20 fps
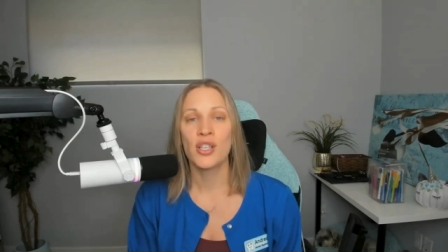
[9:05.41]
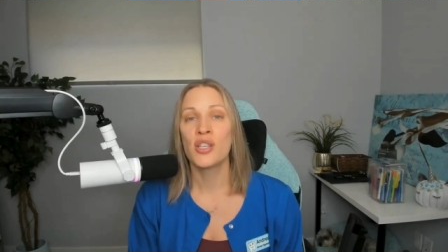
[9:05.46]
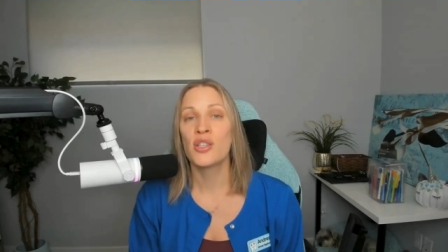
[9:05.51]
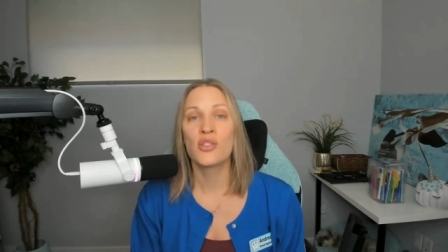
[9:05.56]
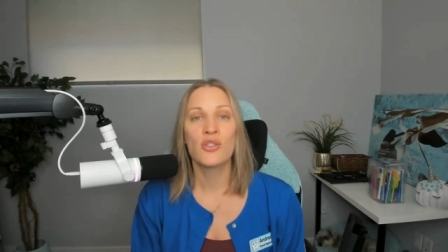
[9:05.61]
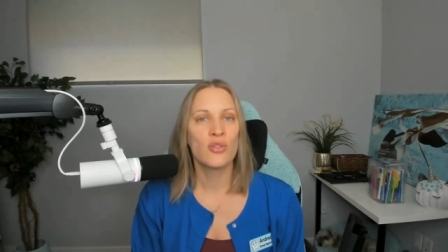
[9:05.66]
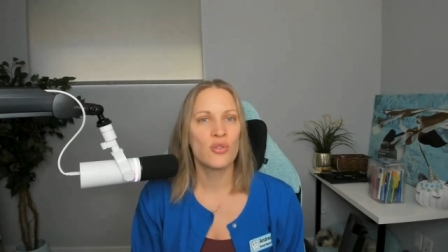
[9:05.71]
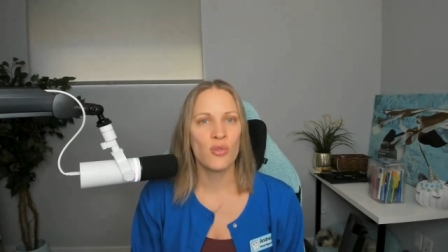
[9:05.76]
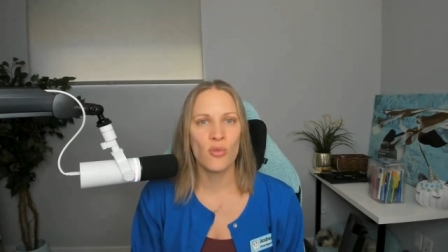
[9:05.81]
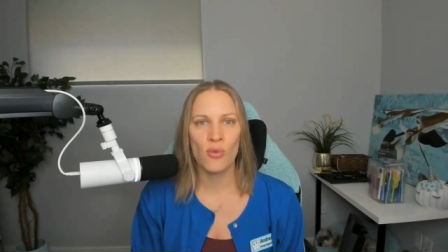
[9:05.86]

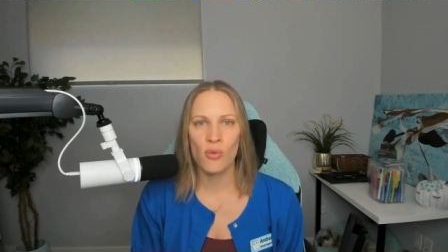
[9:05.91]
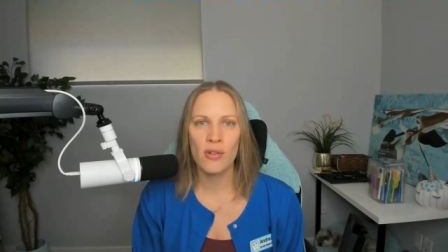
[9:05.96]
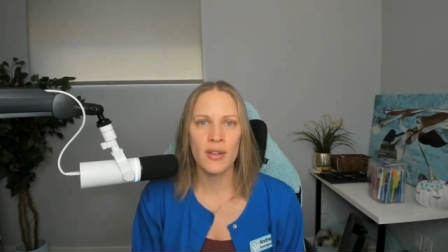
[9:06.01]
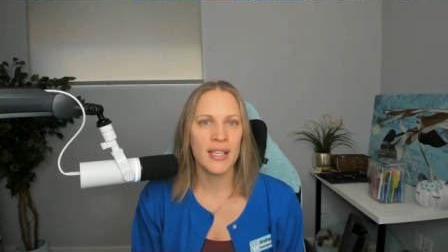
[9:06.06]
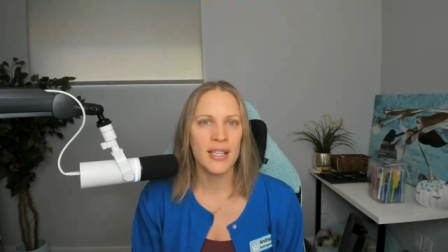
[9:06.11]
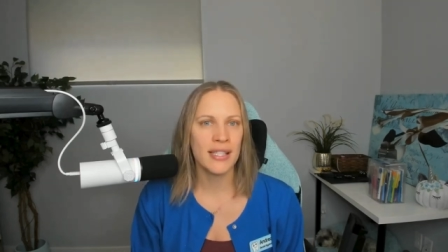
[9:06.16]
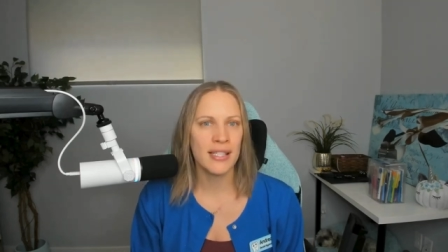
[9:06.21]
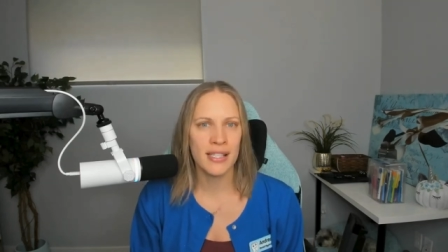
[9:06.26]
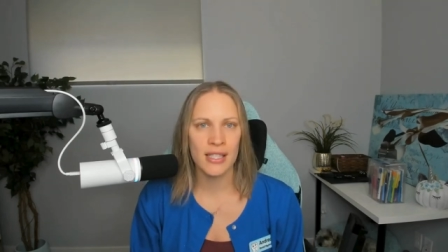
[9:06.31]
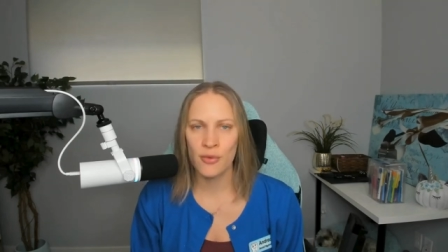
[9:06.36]
School
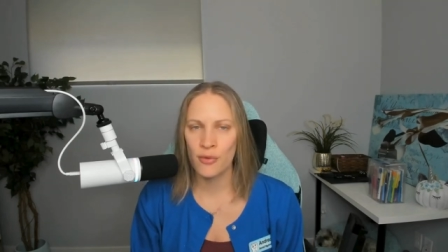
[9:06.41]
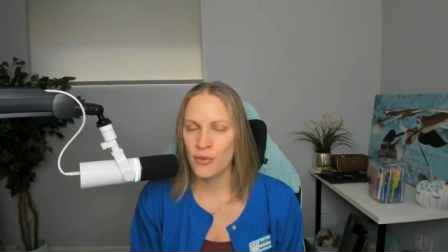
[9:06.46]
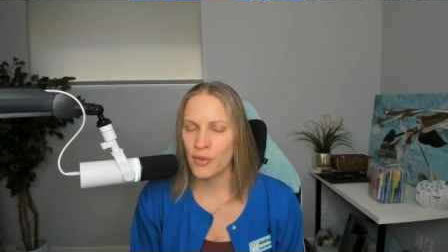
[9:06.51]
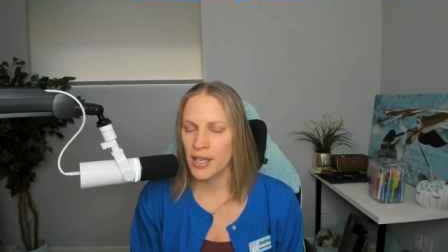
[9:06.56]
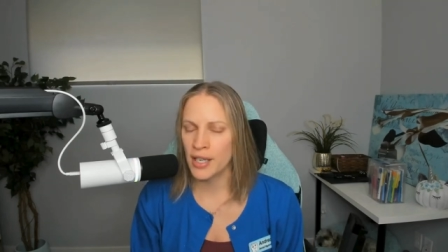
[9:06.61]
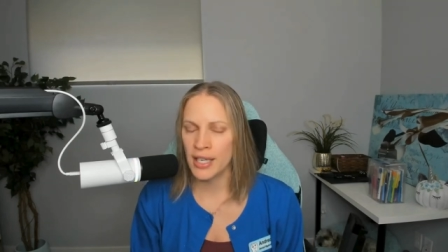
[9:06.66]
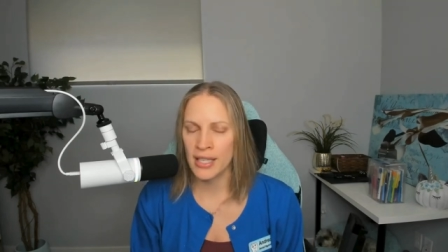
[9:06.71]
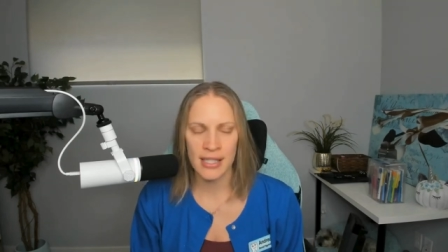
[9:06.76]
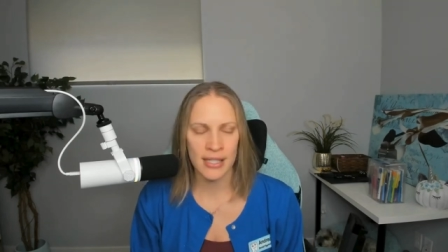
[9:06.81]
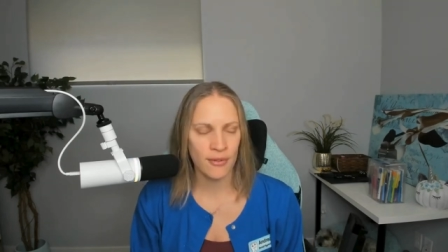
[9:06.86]
isn't
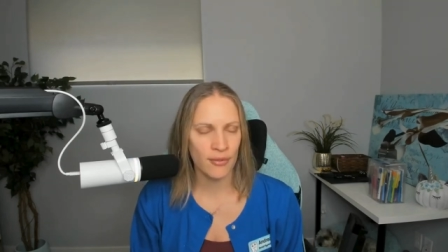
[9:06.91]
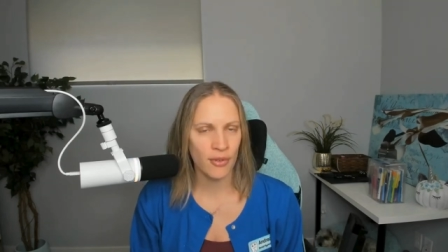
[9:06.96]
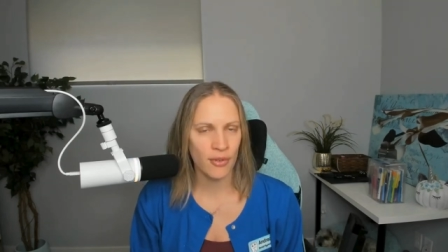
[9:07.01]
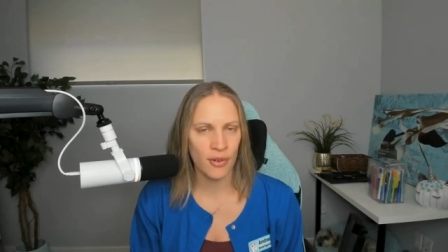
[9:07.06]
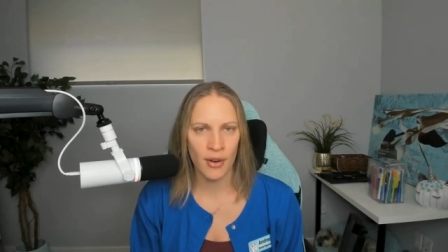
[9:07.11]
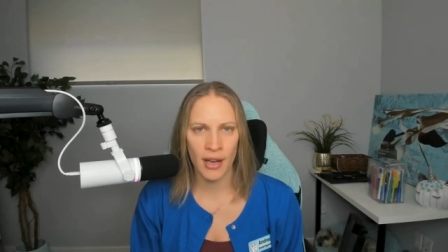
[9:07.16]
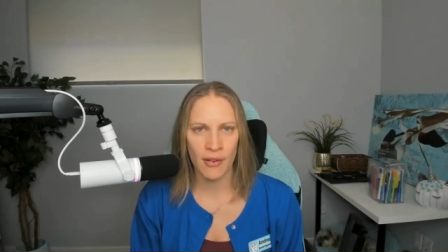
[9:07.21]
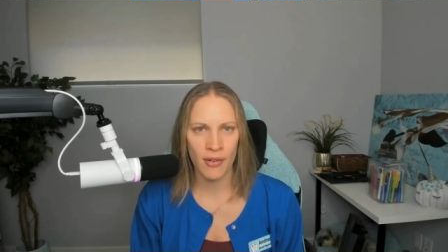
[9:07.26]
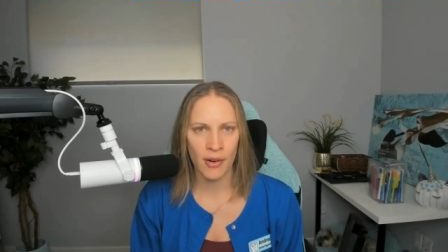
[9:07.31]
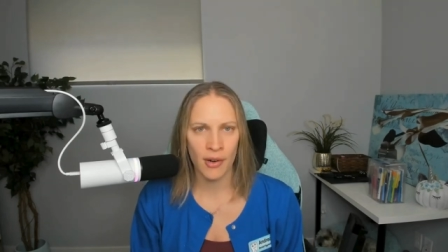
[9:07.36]

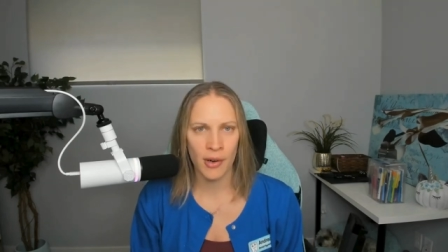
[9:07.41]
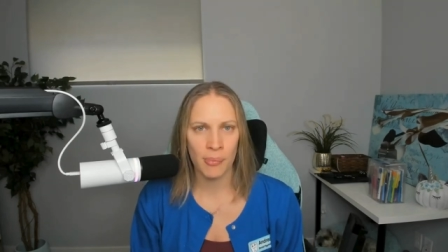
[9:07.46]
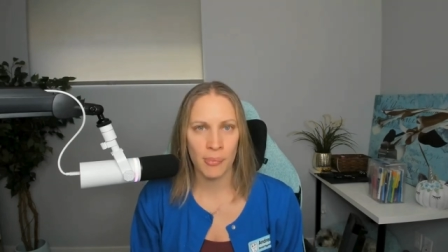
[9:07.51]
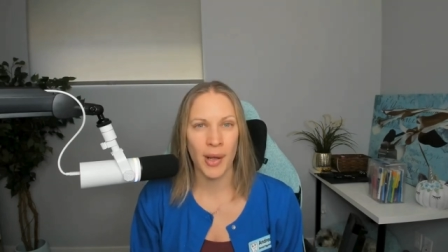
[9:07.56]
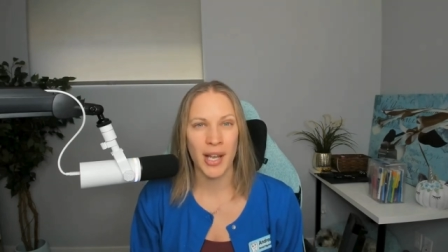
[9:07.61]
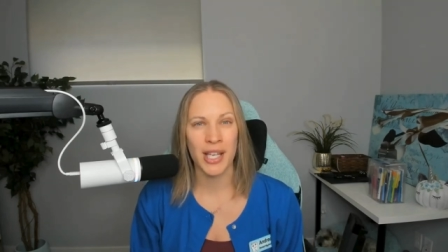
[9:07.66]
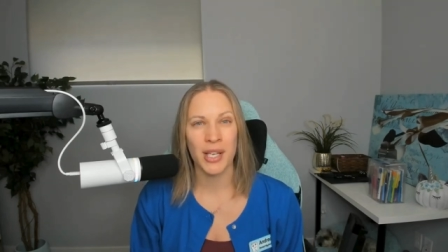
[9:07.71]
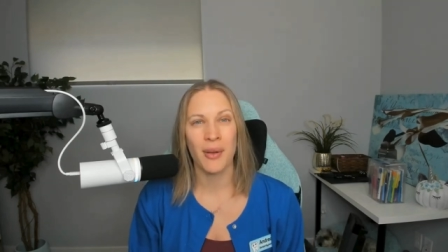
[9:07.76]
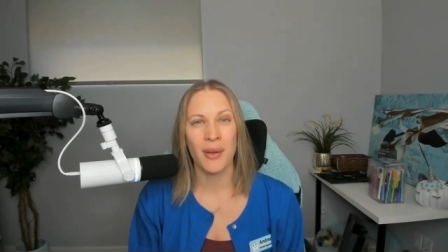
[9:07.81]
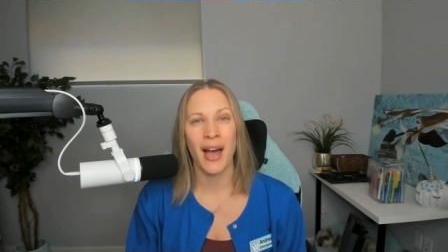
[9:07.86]
forever,
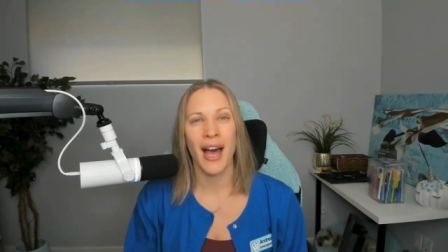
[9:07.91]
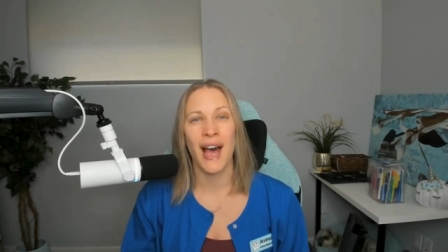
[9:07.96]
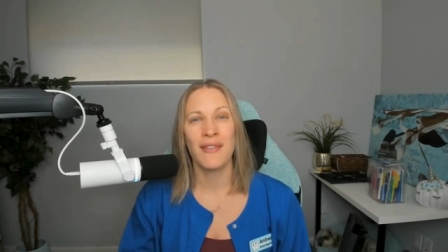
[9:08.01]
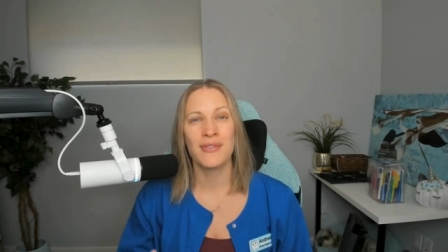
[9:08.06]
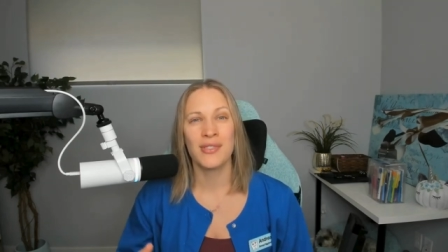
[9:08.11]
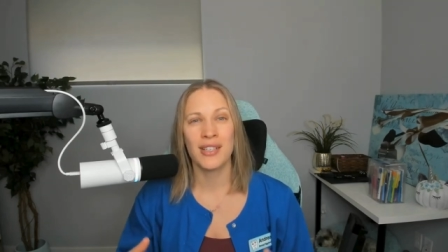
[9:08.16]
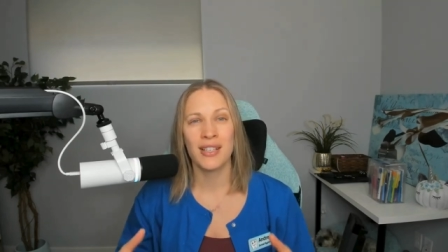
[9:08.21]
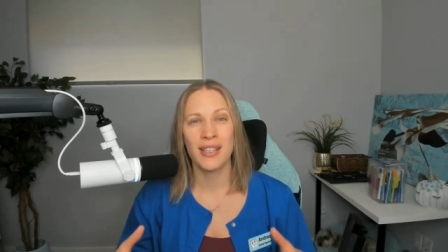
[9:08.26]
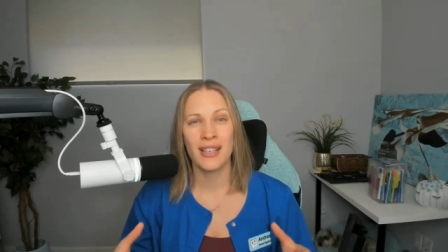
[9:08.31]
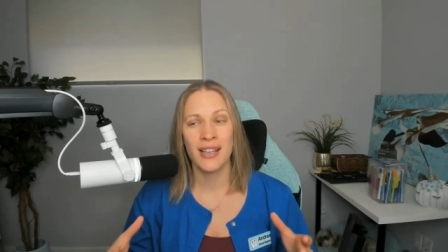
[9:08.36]
but you have
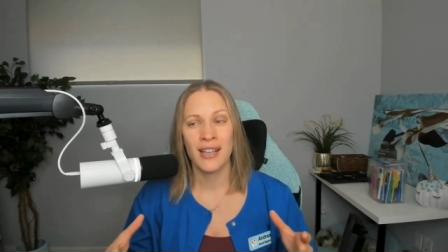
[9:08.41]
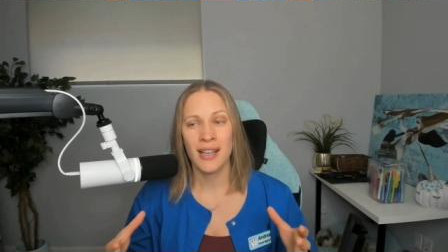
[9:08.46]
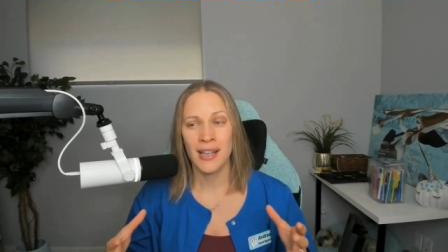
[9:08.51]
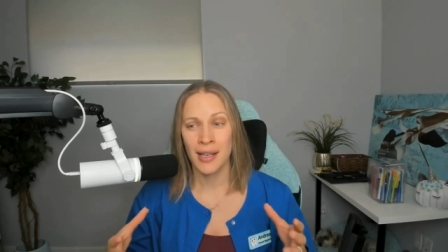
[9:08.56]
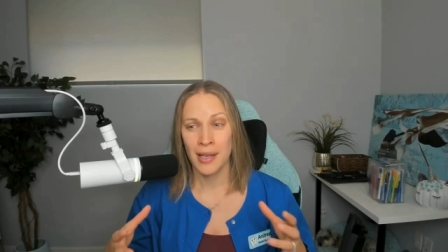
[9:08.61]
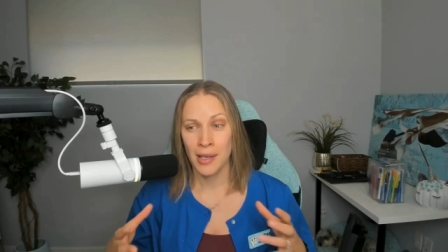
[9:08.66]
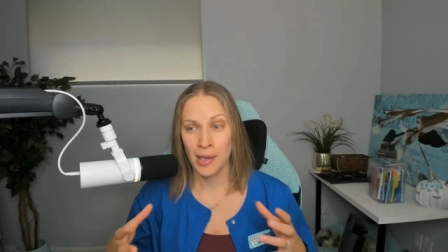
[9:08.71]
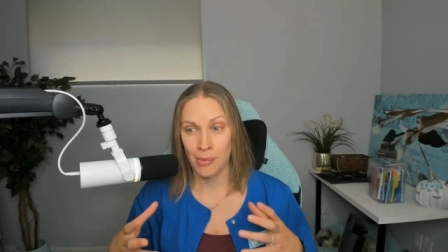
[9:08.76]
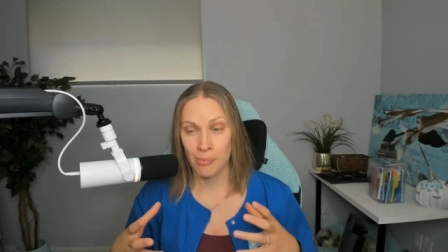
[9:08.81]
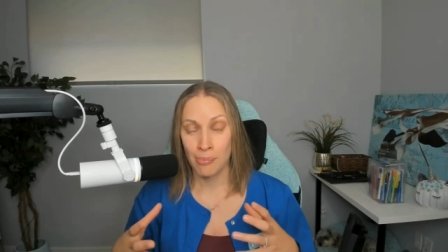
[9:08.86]
to
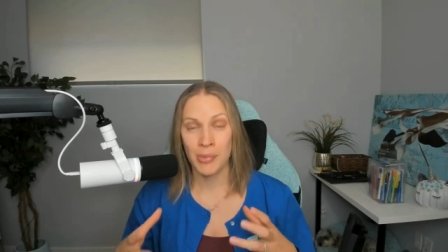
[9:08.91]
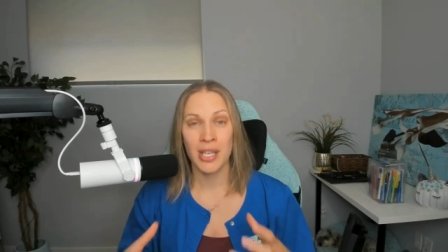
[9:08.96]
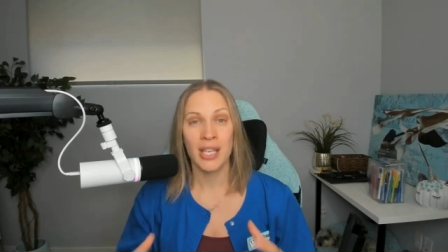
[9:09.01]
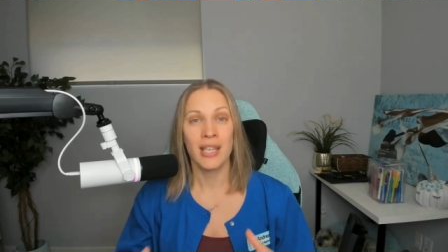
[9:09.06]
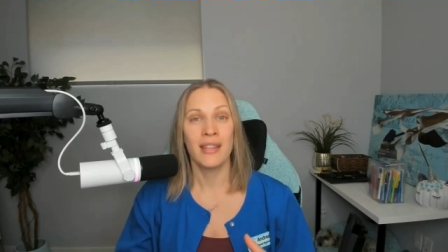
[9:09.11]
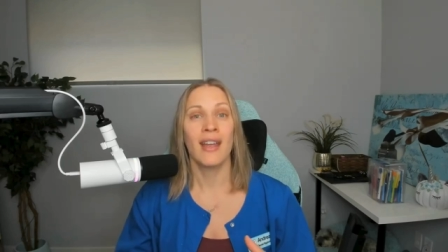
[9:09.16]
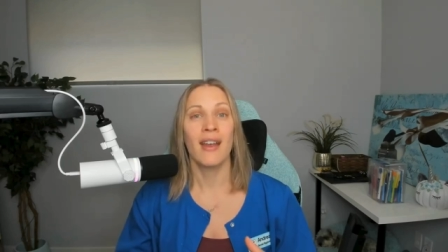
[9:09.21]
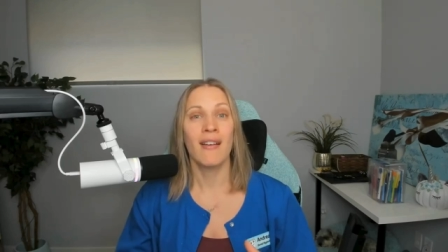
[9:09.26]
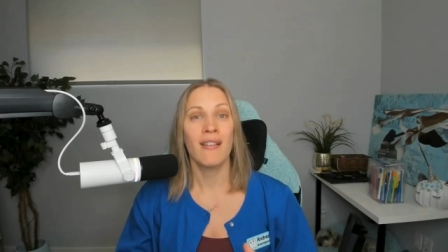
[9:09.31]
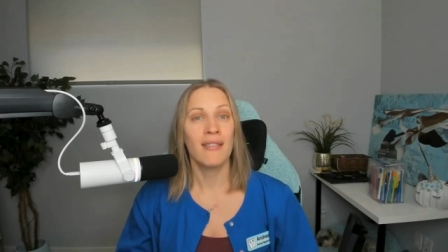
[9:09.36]
be
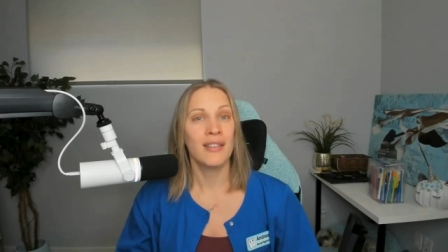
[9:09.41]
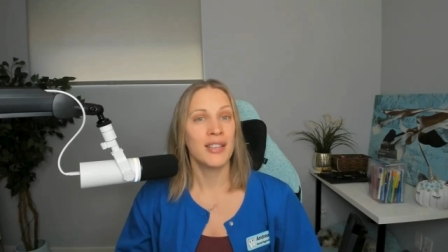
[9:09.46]
there.